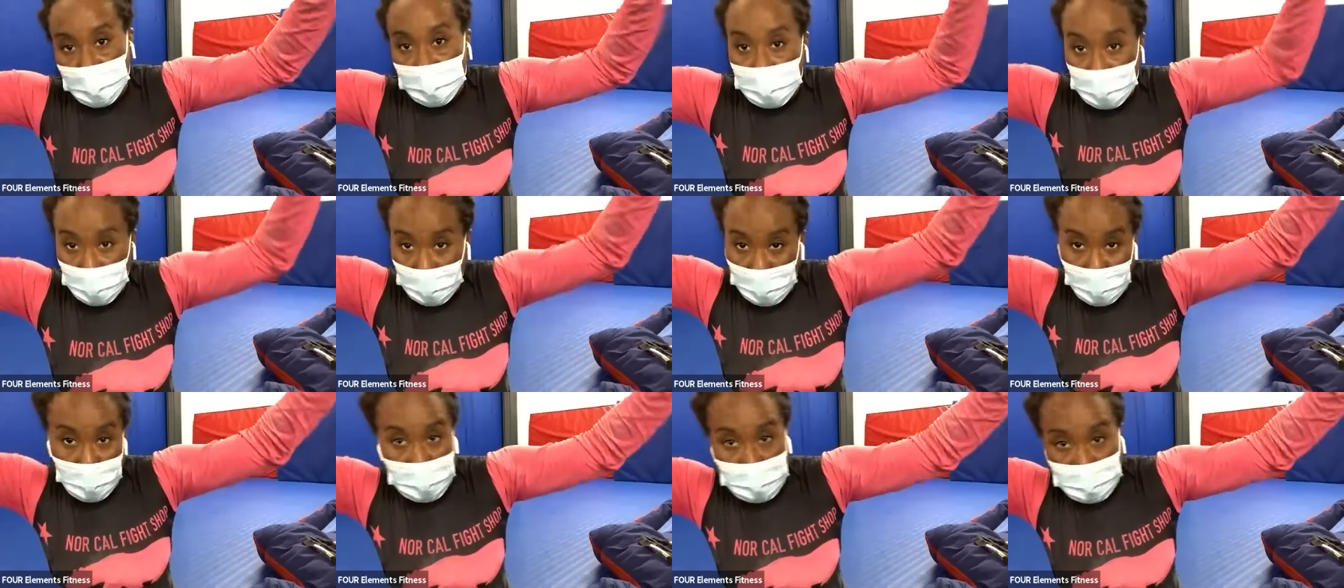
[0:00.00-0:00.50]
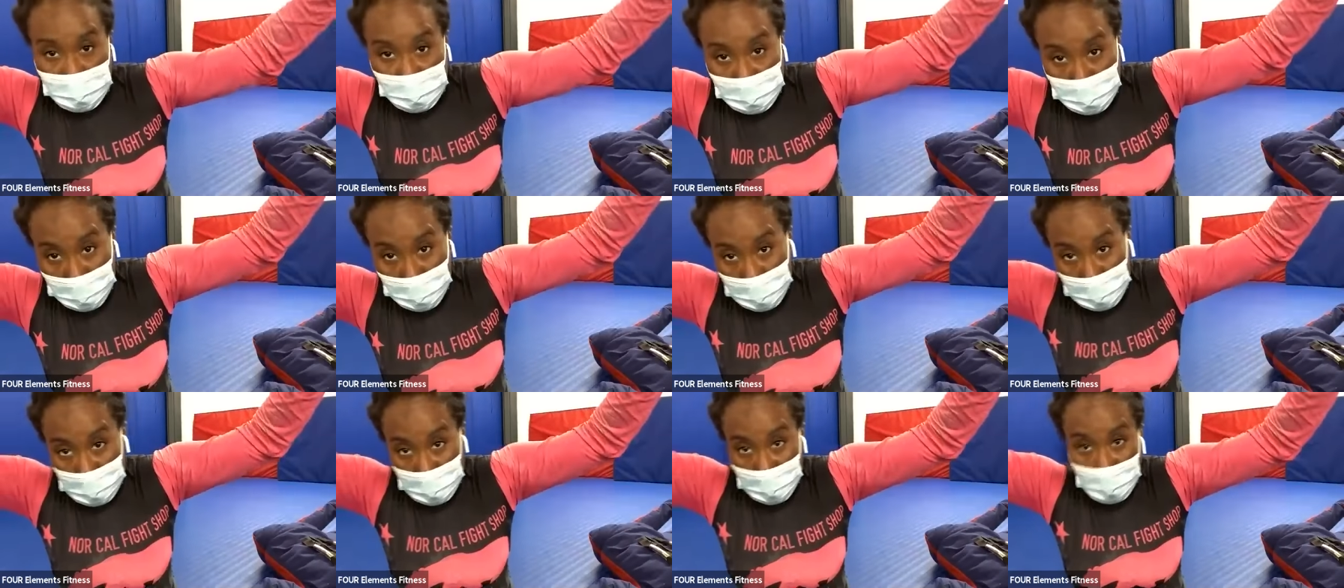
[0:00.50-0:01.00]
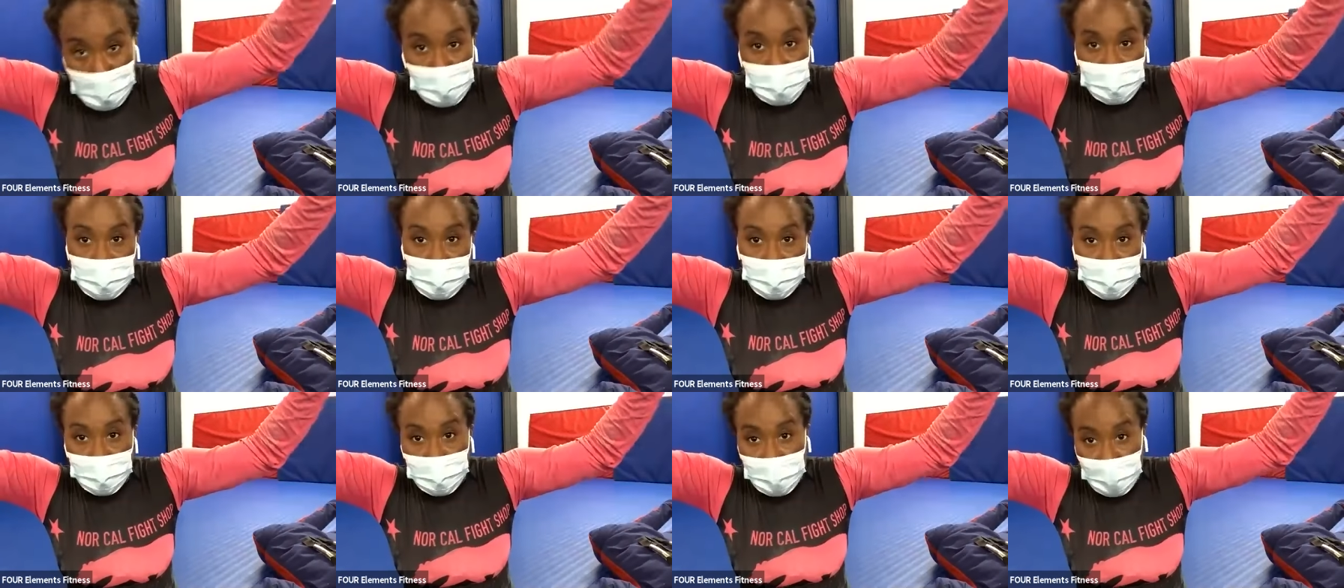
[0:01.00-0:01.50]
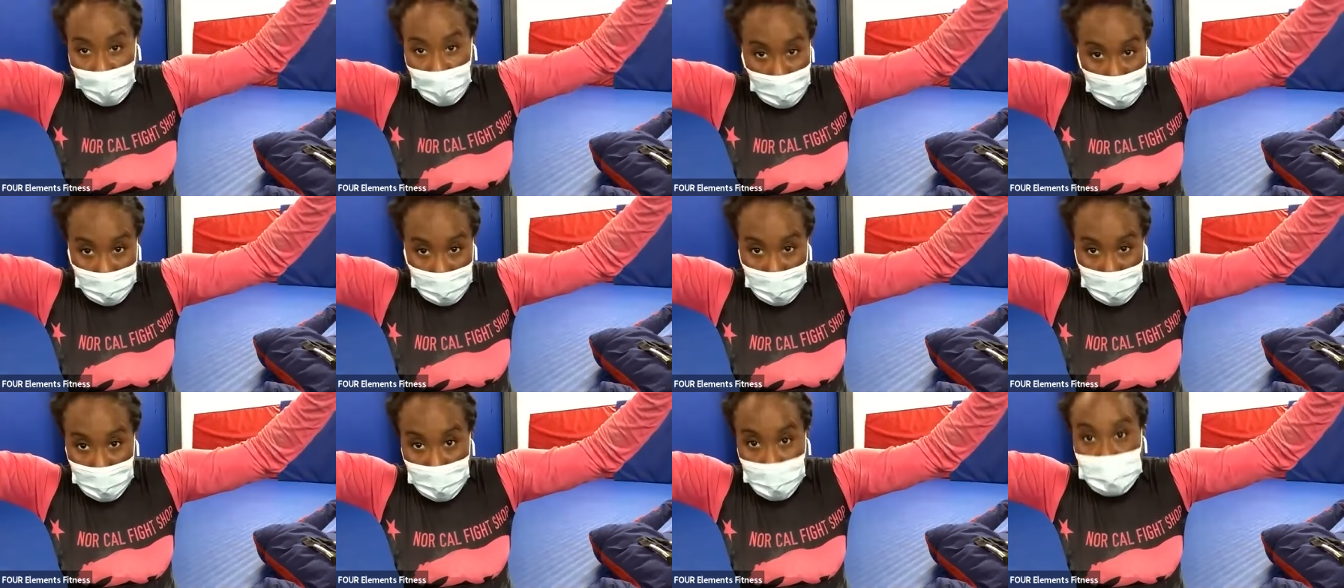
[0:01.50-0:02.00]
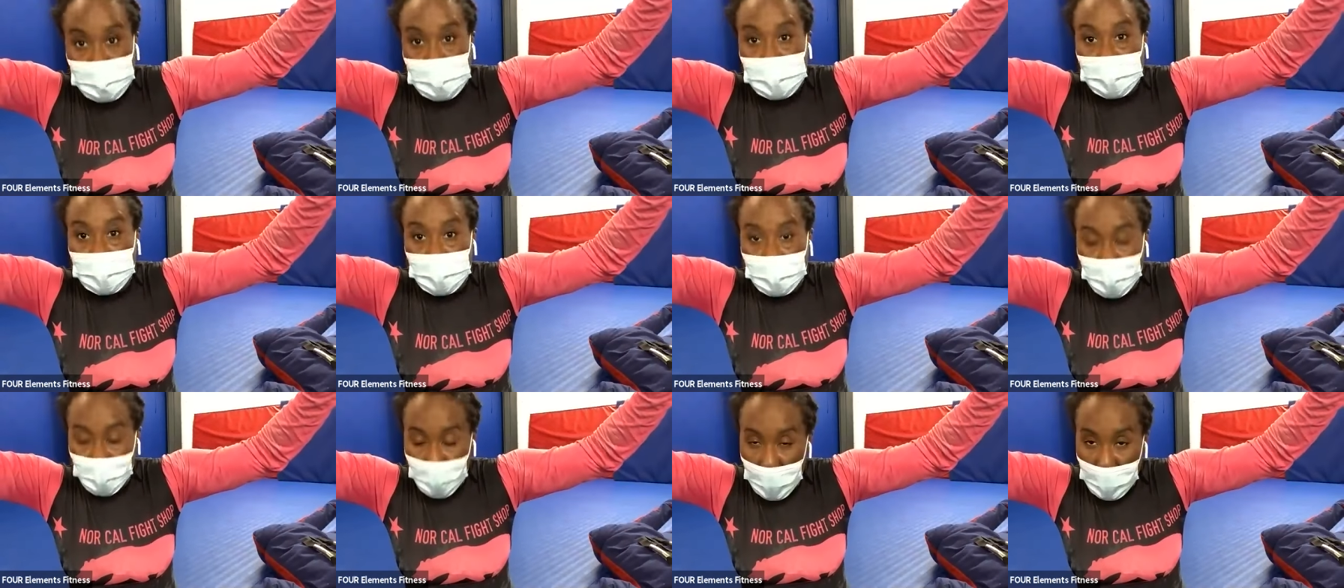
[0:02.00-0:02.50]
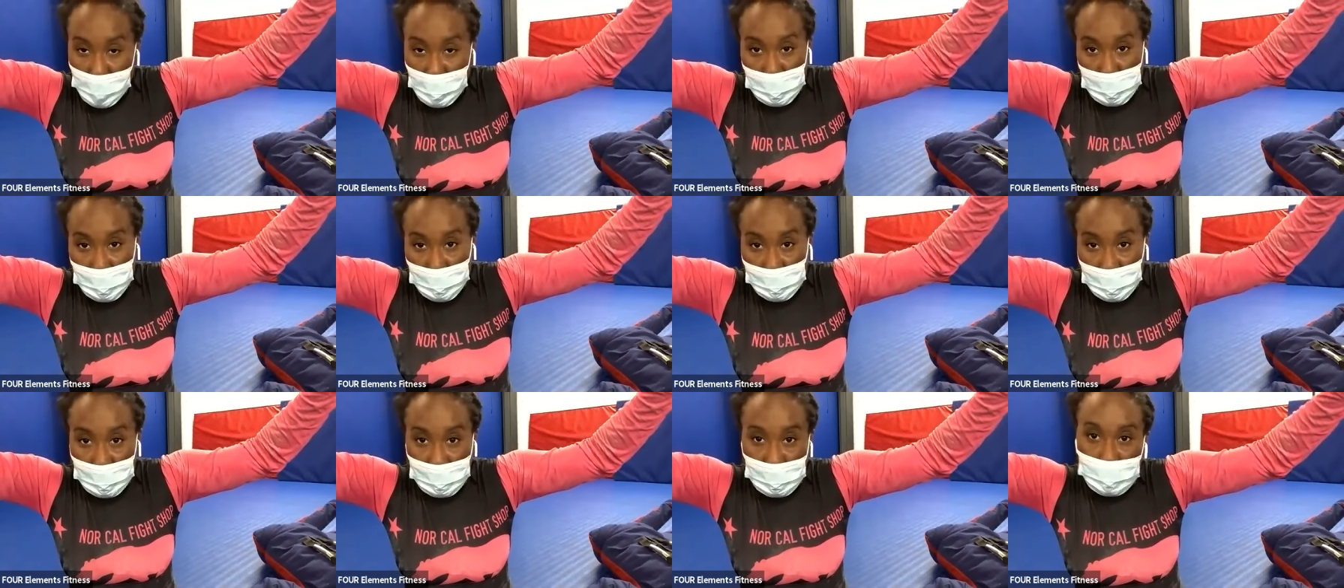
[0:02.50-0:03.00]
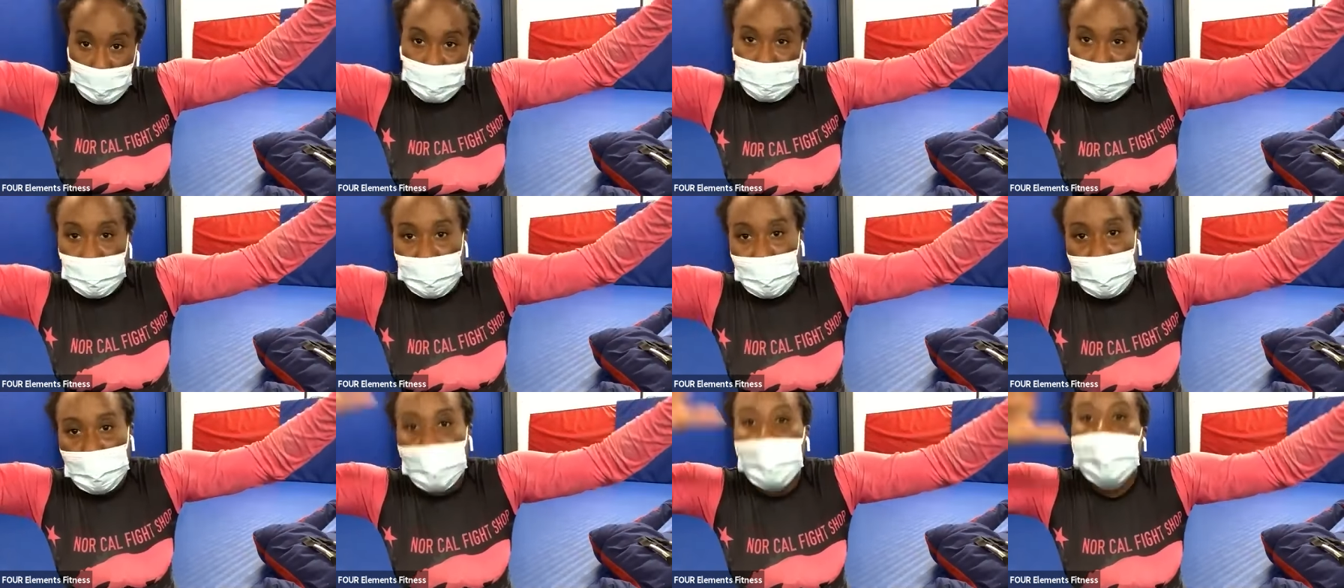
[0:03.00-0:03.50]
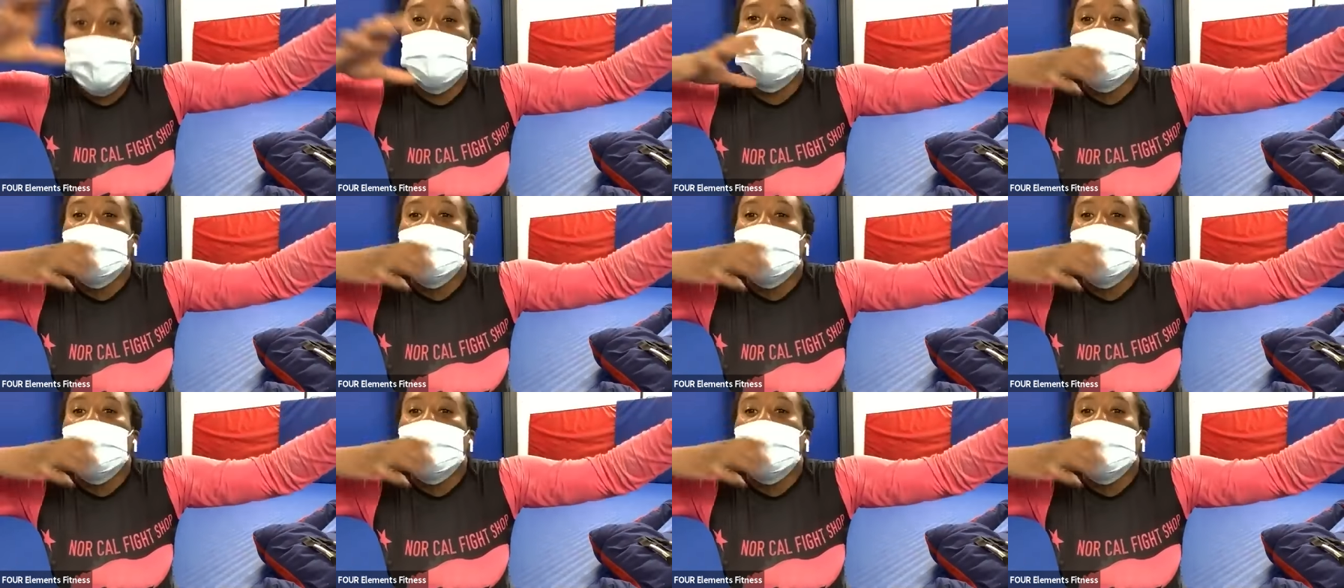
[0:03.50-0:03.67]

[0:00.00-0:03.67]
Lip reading: if your hands are doing the motion of blocking hips so the power never comes in,